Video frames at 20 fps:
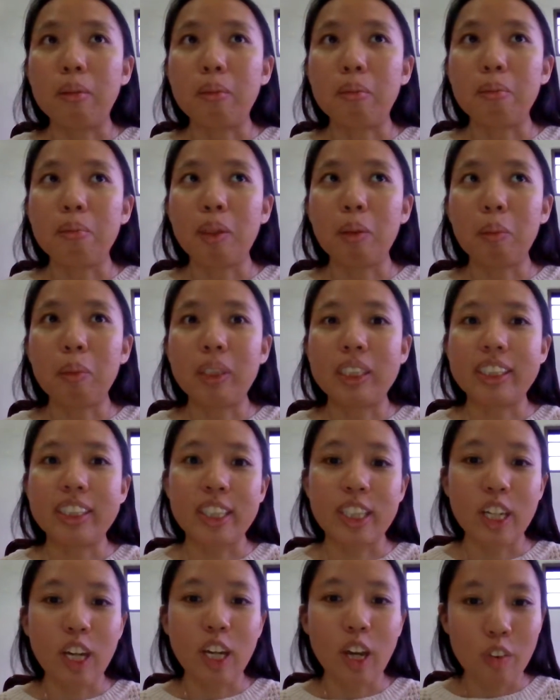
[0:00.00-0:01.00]
Let me see,
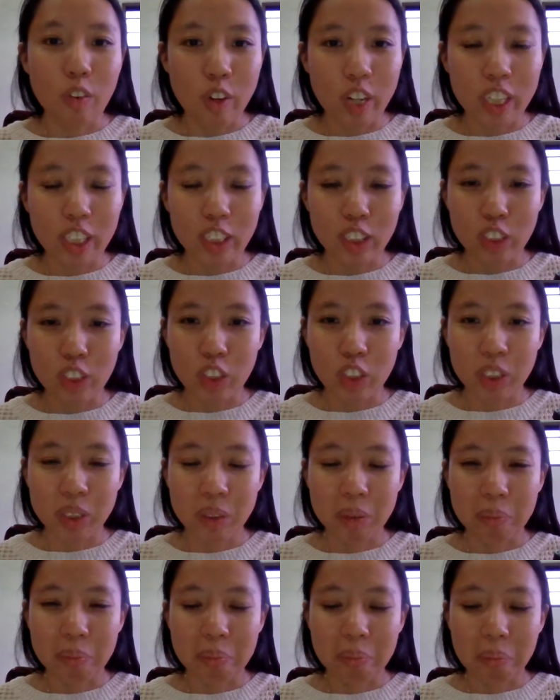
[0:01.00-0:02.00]
courage,
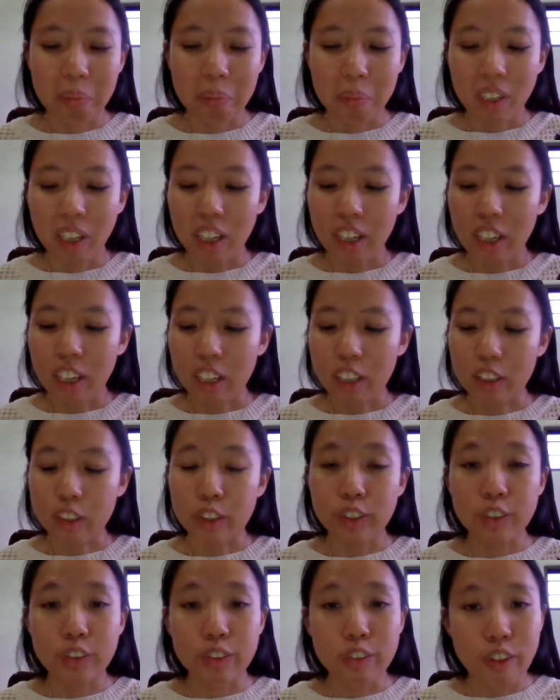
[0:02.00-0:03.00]

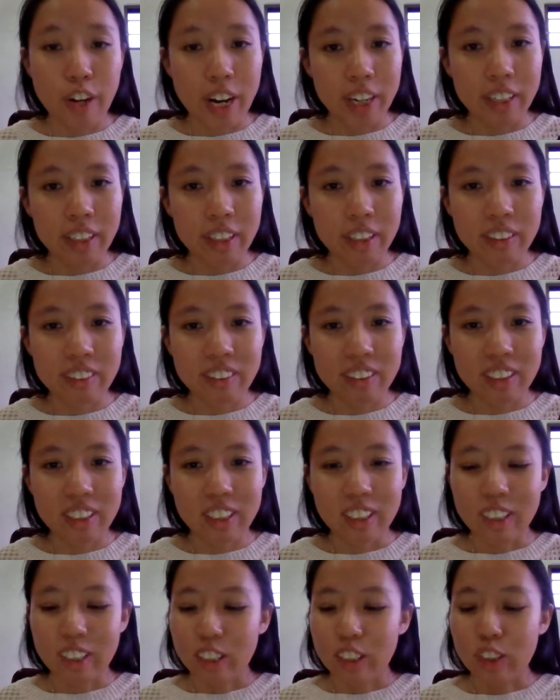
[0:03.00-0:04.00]
strength,
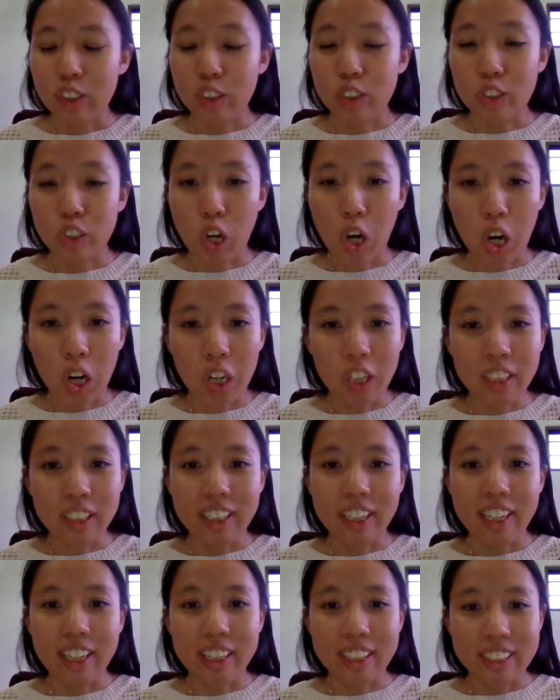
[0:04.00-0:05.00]
joy,
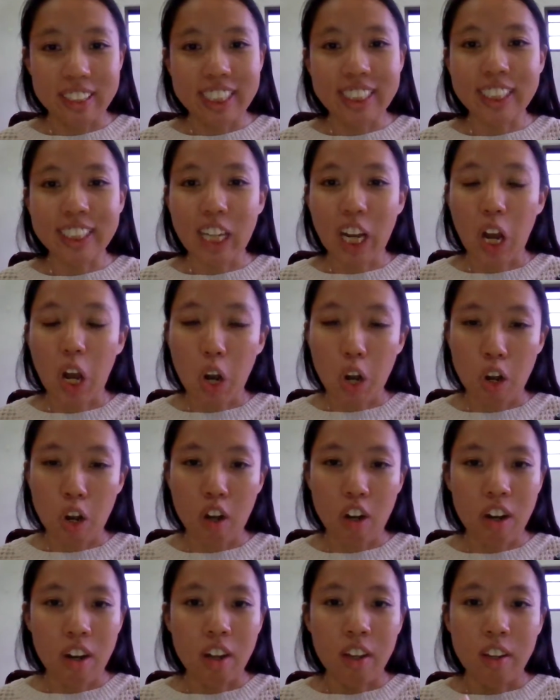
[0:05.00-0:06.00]
and these are
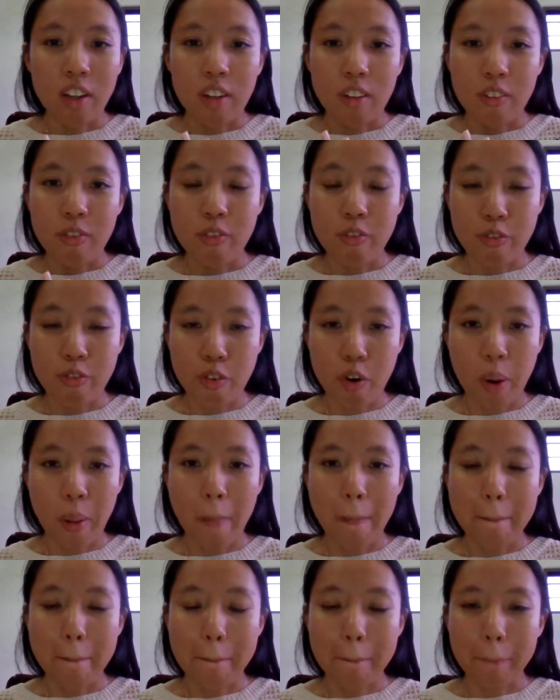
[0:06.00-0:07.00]
all
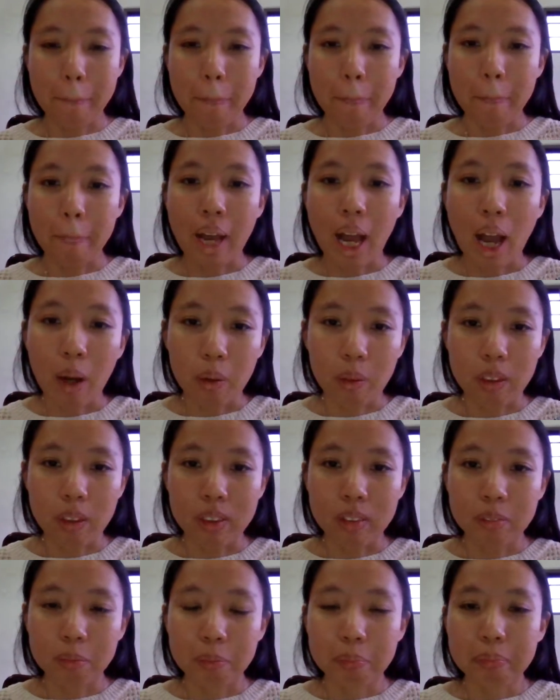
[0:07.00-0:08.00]
from power.
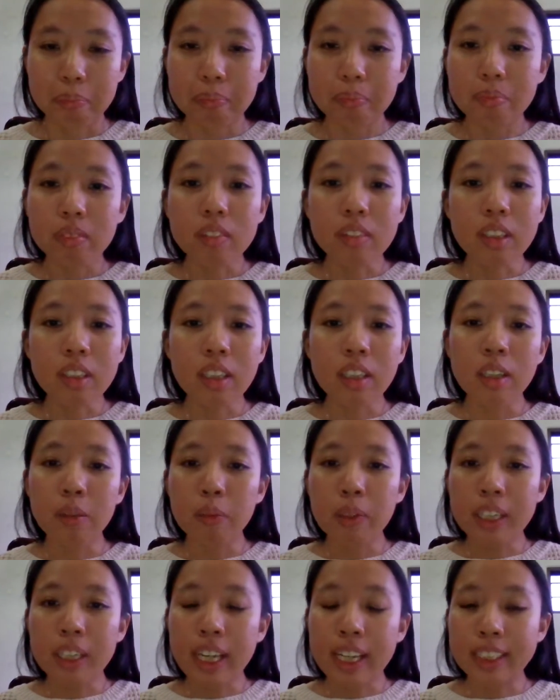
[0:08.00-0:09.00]
It
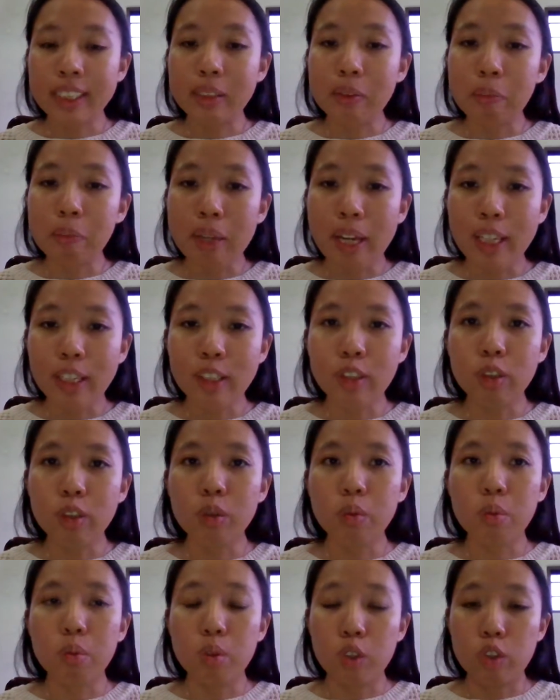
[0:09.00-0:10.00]
will expand you,
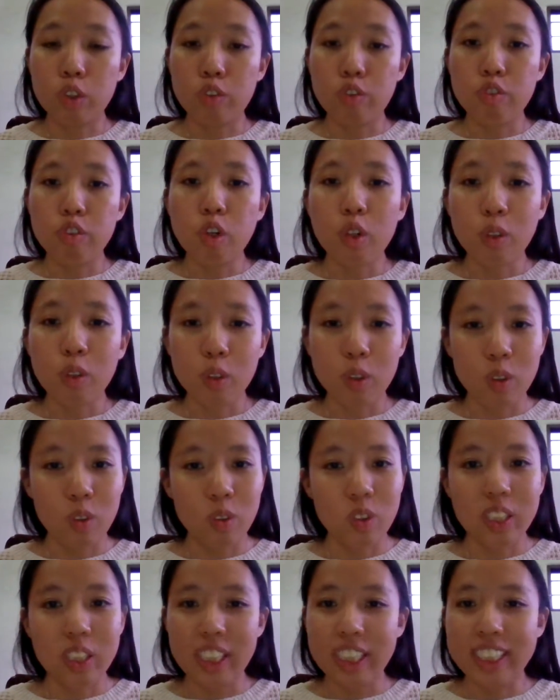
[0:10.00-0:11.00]
it will grow
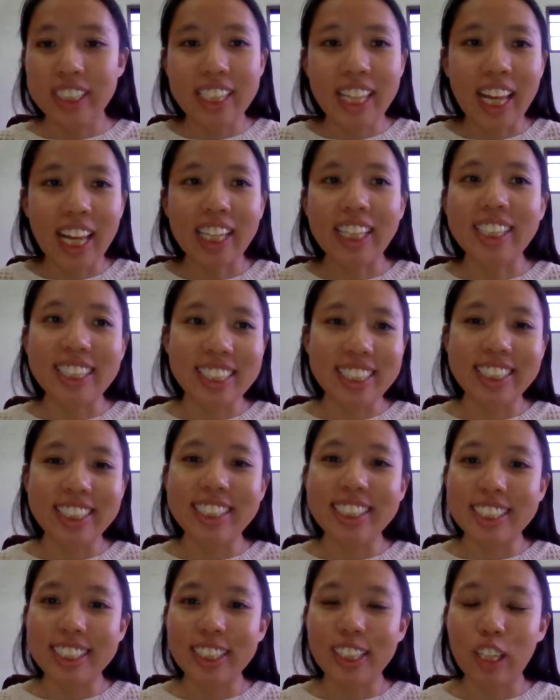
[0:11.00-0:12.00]
you. It's like
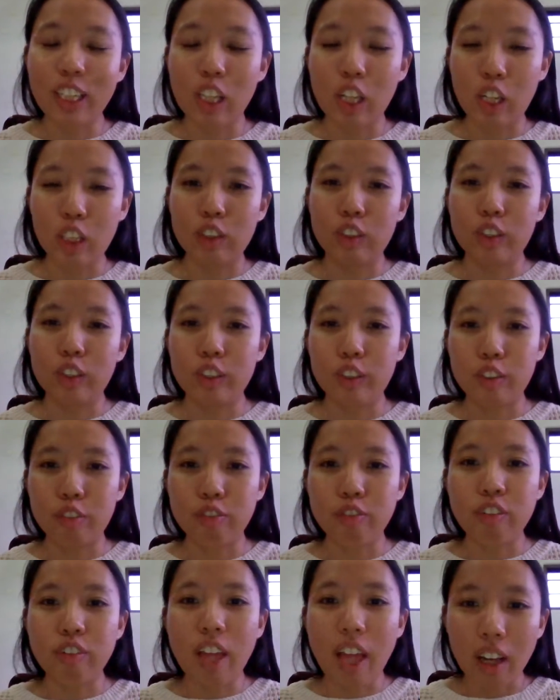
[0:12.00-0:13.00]
eating lots of
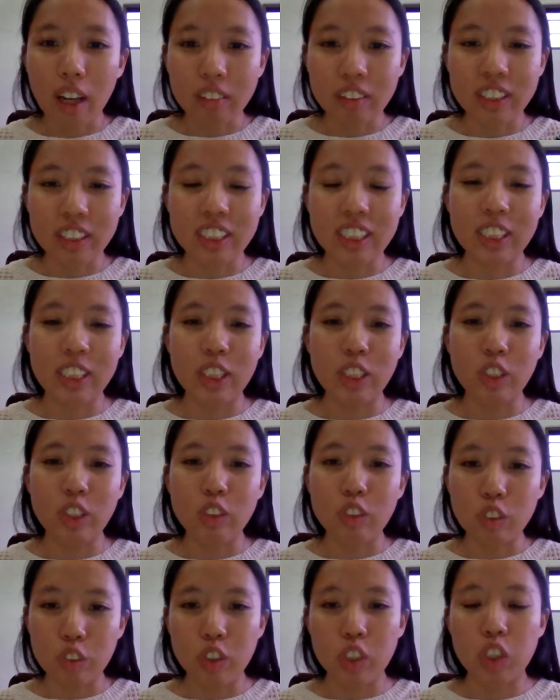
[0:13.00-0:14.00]
healthy,
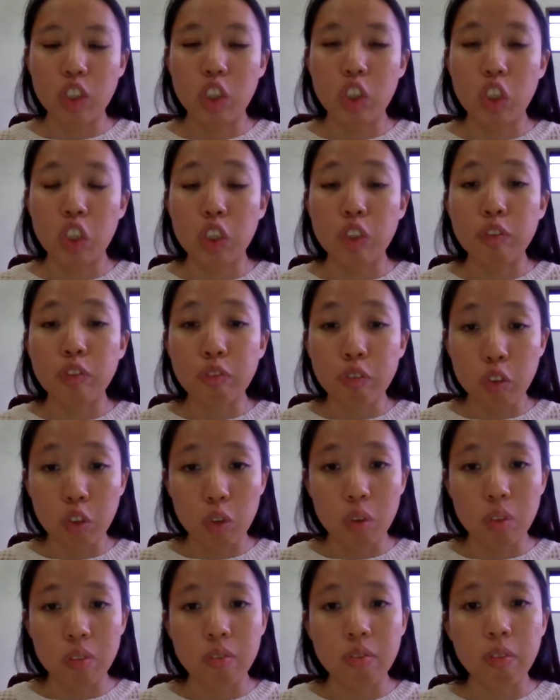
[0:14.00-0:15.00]
nutritious
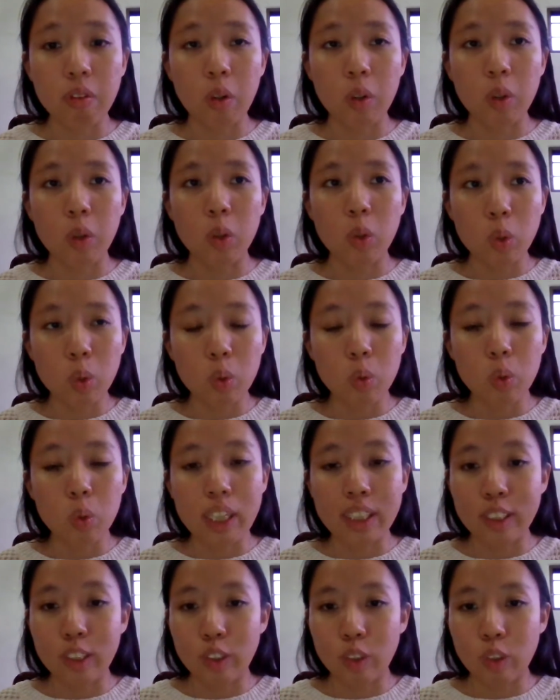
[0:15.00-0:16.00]
food for you
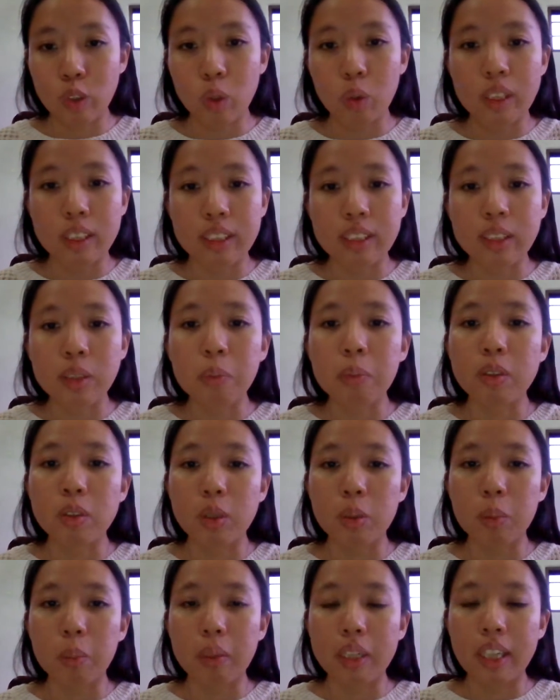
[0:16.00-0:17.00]
as a soul and a
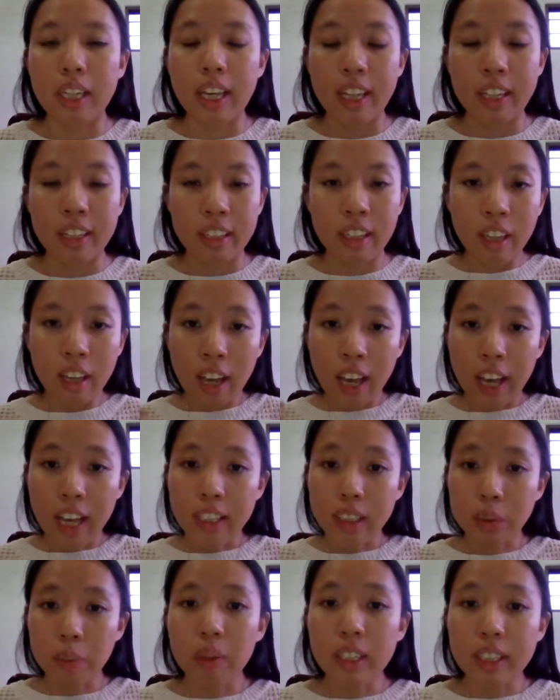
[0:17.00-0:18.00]
spiritual being, and
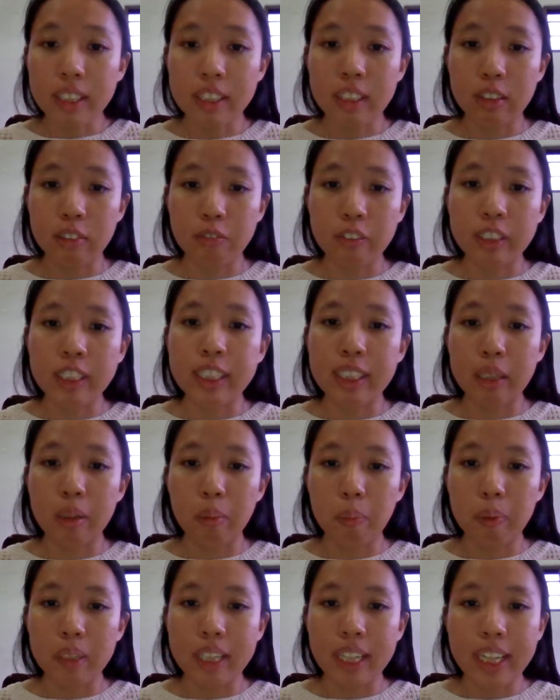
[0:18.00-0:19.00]
as well as a physical
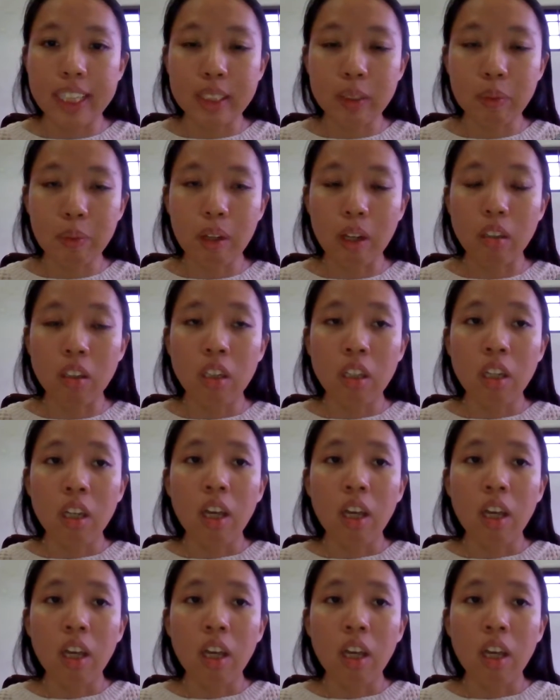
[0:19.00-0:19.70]
being as well.